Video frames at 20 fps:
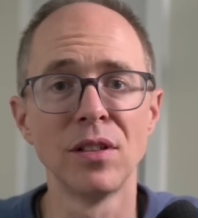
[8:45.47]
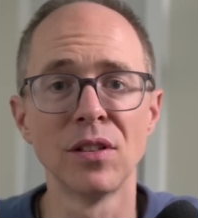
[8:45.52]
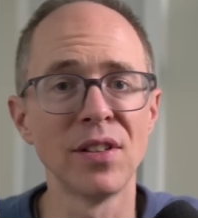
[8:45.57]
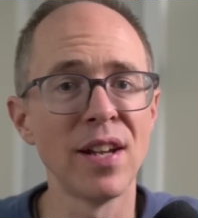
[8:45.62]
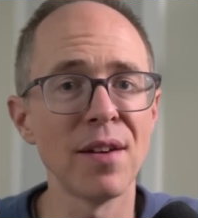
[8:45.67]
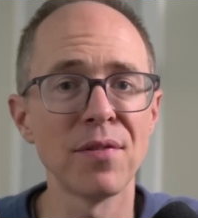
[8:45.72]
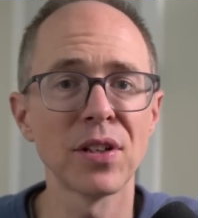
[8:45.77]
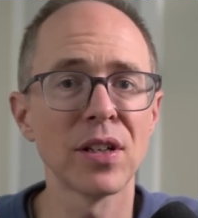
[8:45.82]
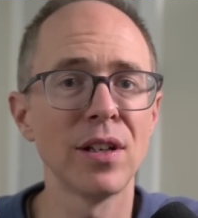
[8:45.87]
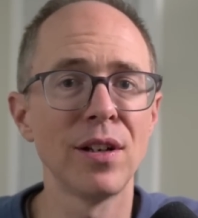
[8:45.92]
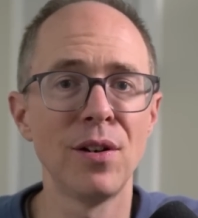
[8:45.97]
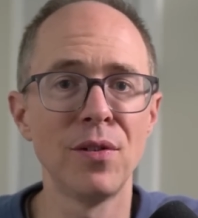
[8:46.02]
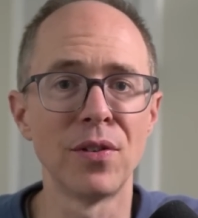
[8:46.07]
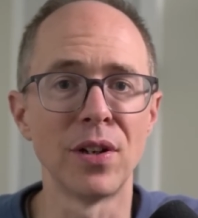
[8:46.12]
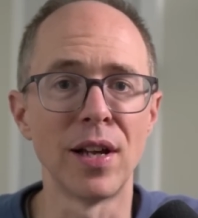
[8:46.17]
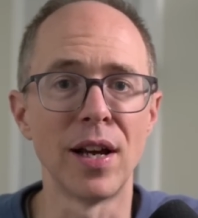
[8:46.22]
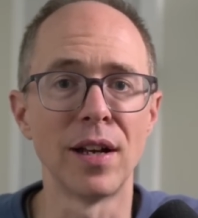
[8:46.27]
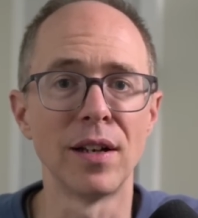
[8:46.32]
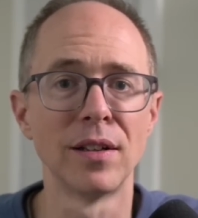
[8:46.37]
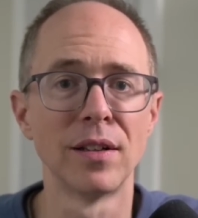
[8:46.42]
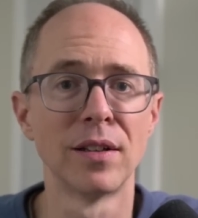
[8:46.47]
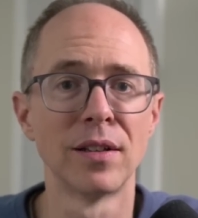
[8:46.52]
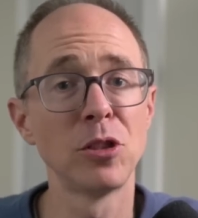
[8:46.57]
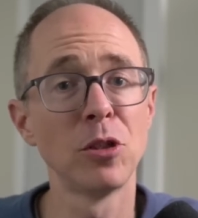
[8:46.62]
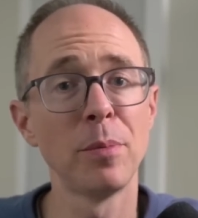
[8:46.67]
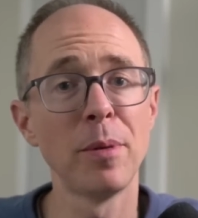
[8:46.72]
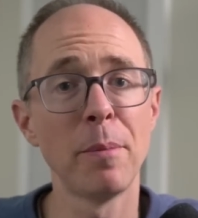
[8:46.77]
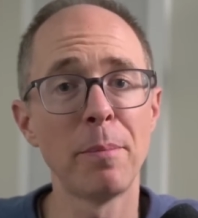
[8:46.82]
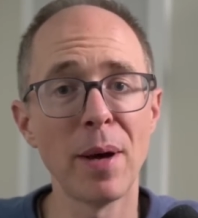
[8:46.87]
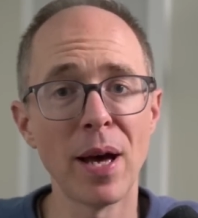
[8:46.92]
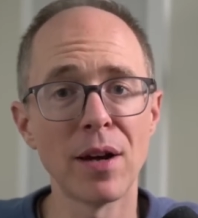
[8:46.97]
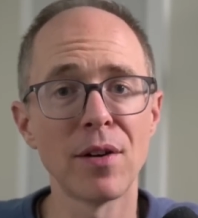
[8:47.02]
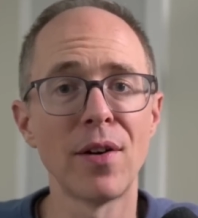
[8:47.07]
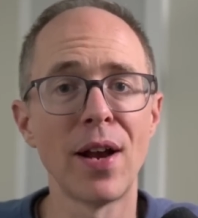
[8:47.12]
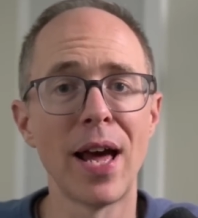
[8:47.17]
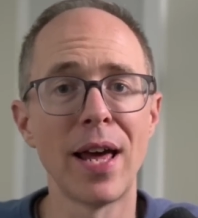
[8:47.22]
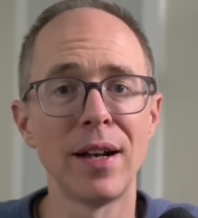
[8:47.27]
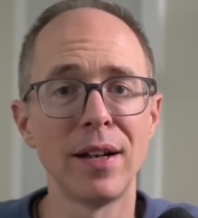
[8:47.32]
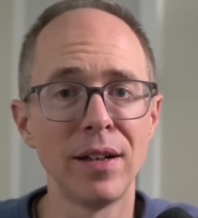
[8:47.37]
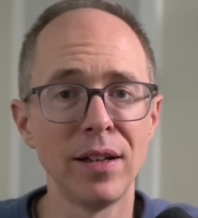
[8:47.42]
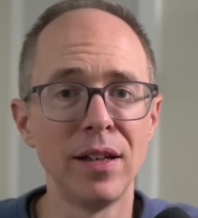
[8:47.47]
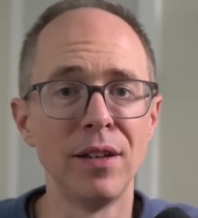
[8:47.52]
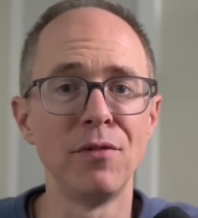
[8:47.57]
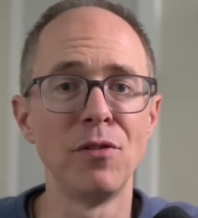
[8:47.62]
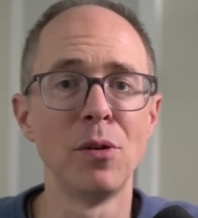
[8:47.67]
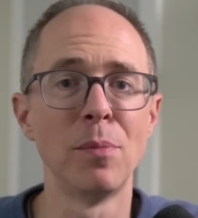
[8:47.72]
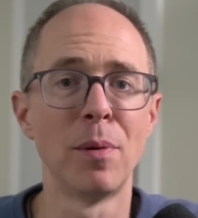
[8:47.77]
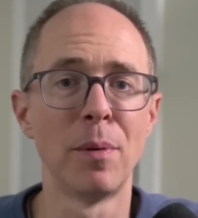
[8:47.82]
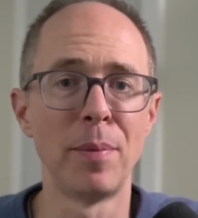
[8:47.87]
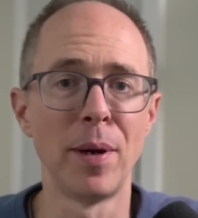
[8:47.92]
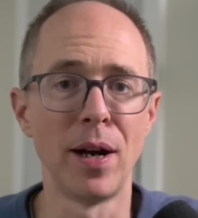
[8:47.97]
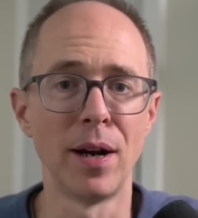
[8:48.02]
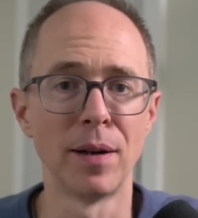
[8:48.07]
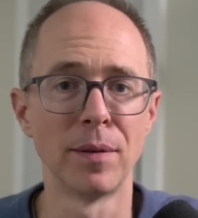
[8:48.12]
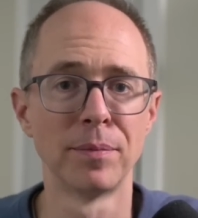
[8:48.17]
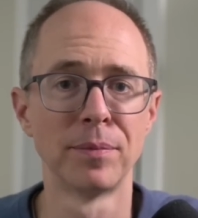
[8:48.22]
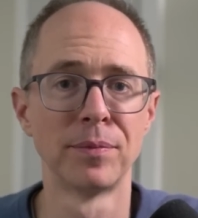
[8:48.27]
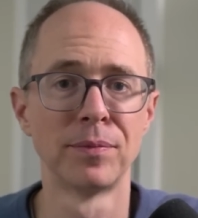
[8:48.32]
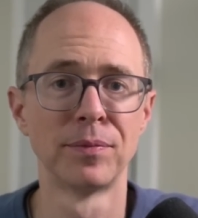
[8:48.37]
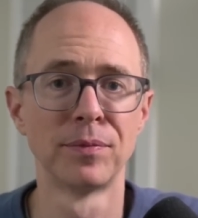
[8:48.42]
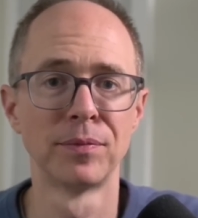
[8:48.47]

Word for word: You'll never get over that, but you'll be better at it if you prepare.